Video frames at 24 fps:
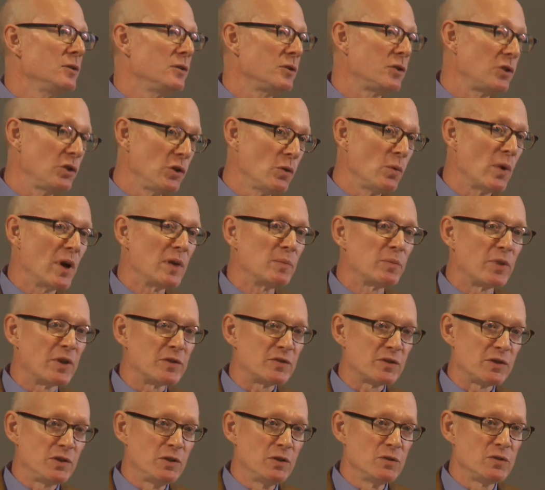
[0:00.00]
Q1 plus
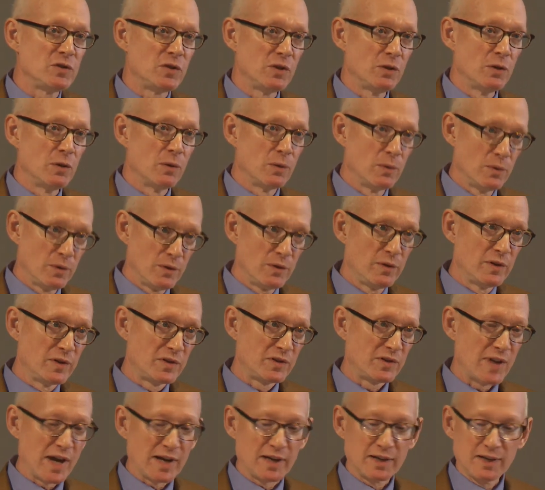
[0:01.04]
Q2, the
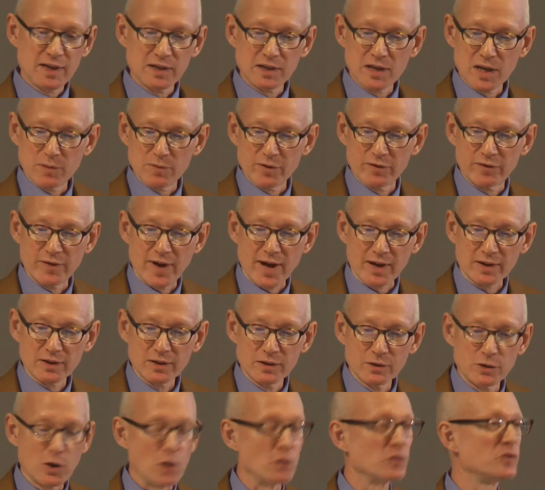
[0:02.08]
second income
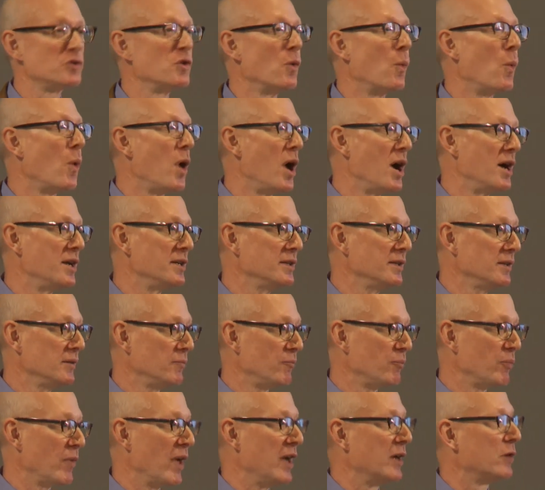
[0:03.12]
effect, goes to 1,
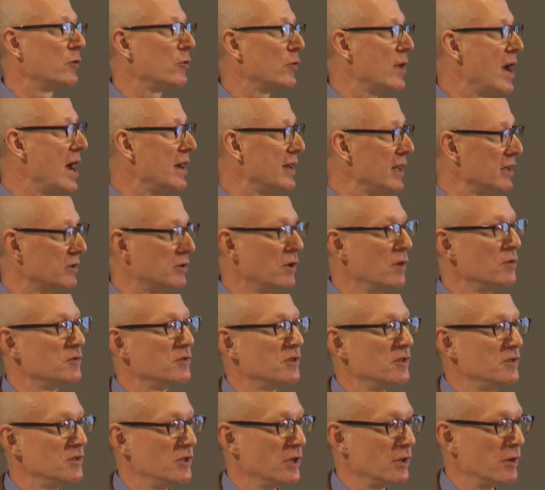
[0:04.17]
and crowd out goes
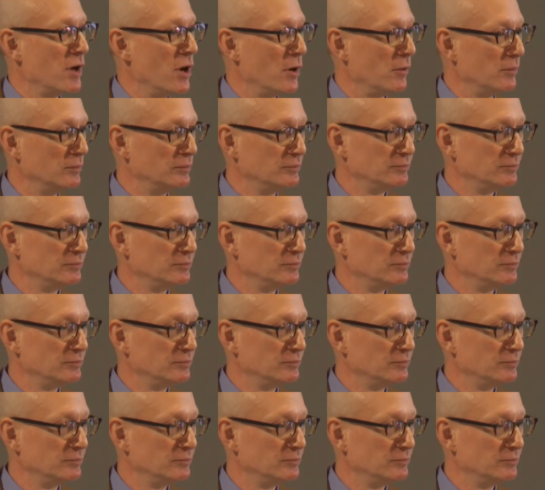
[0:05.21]
to 0.